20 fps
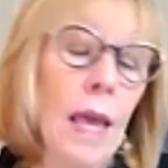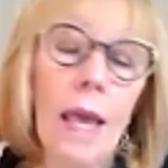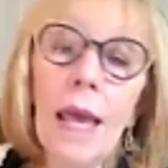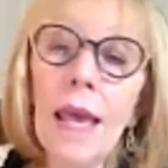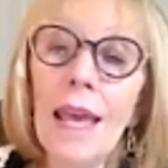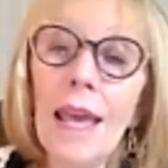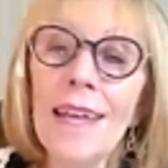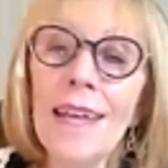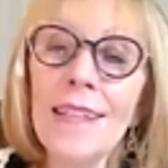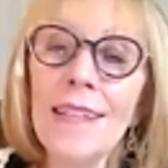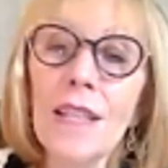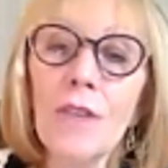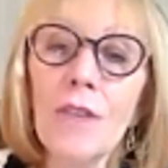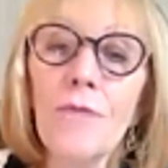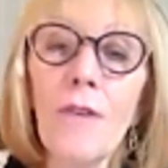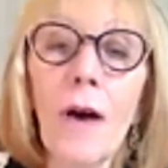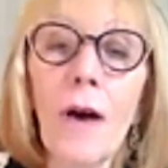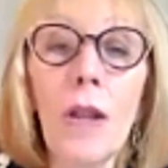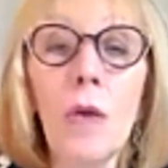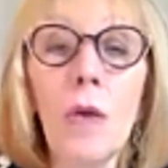And then the
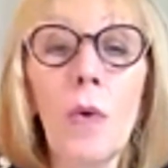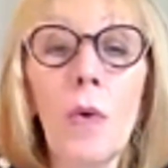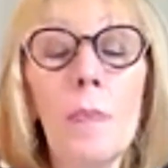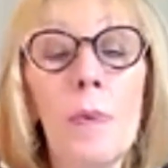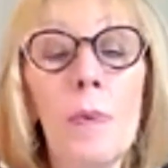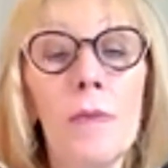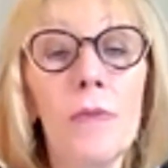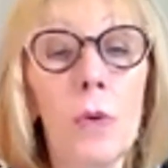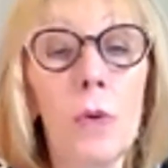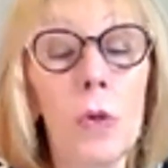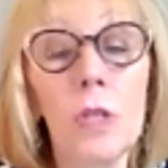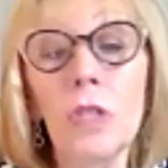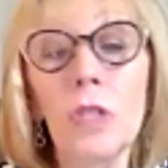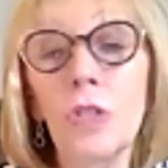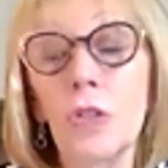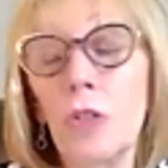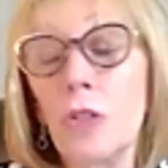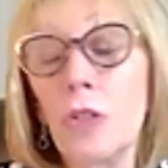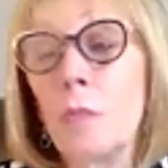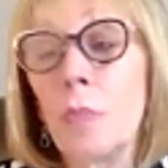follow-up, of course,
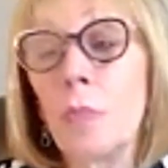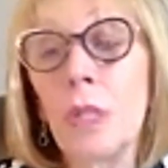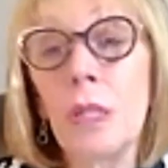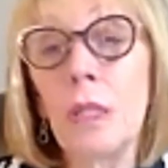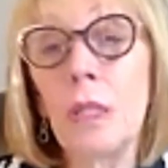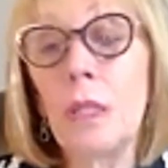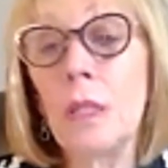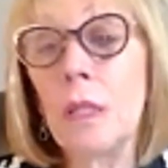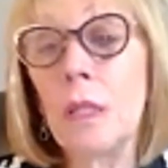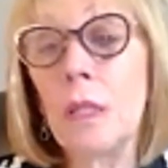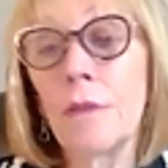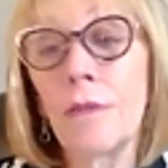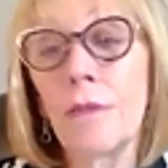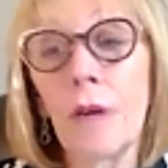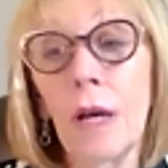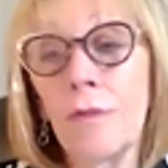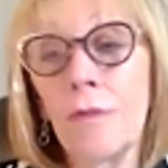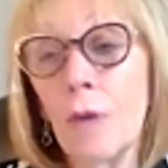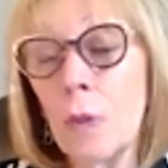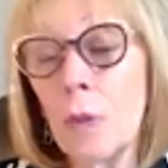could be a
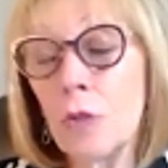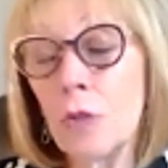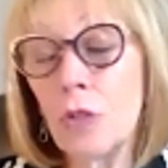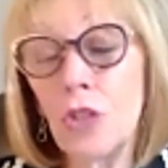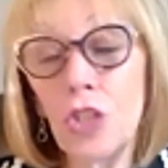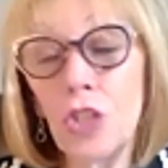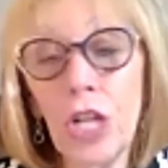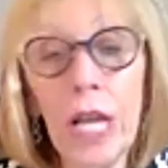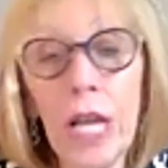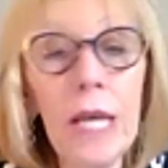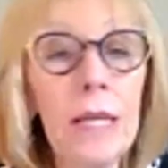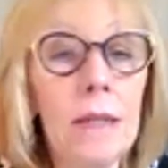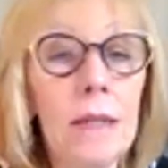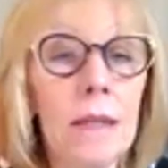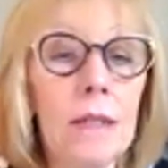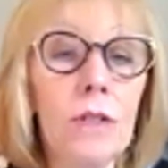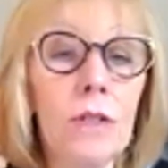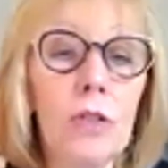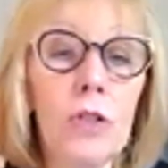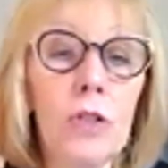phone chat.
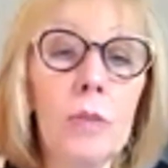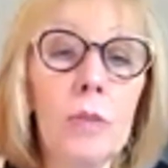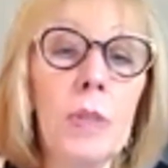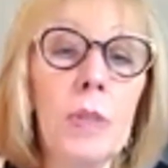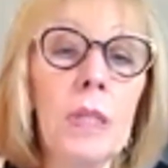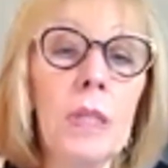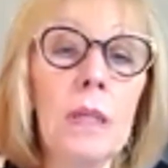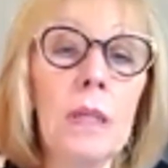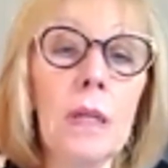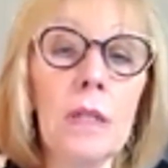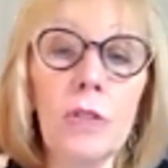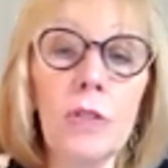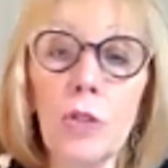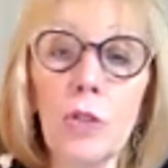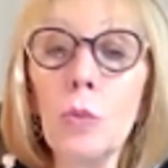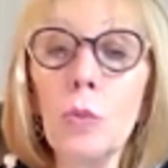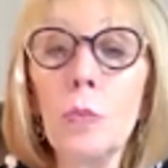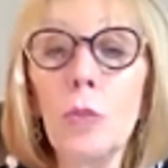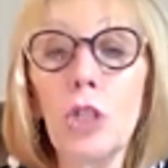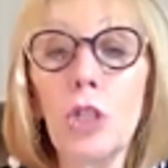It could be a
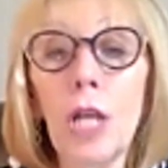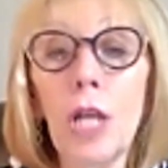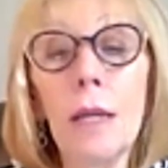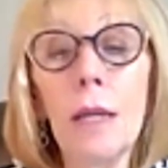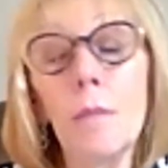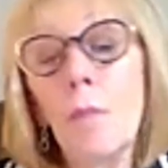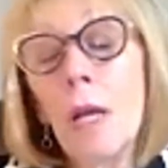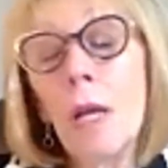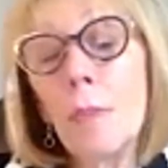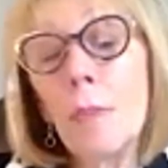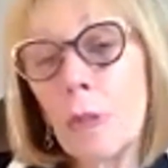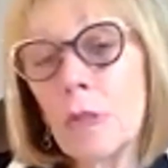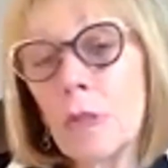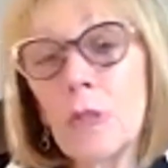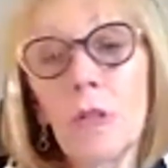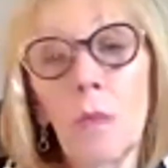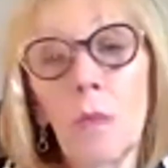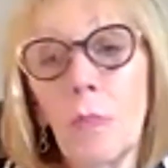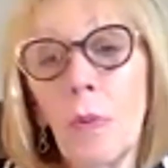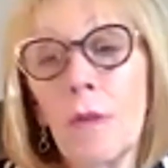Zoom chat. My
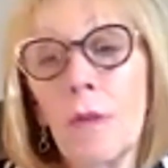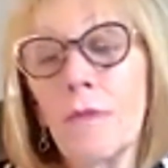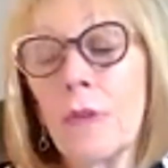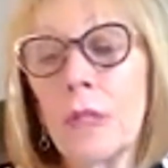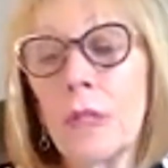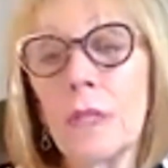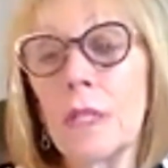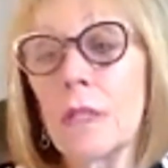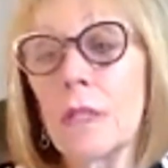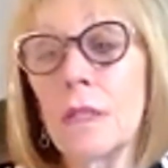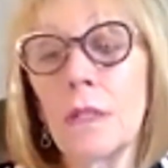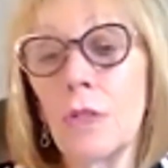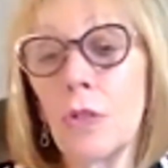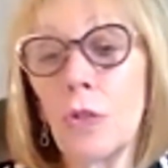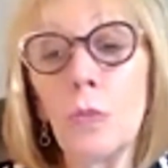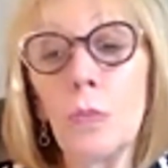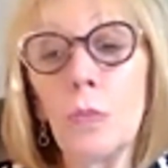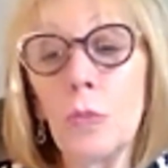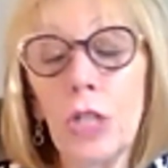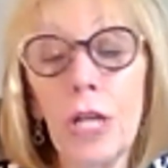personal preference is a
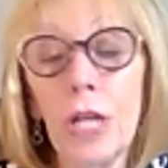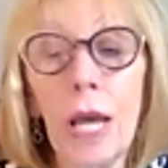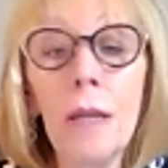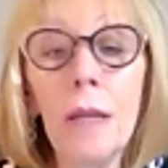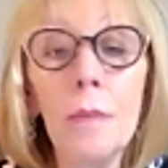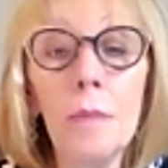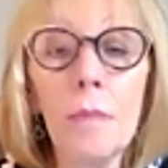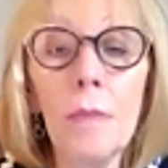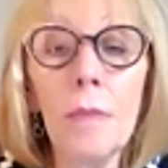Zoom chat.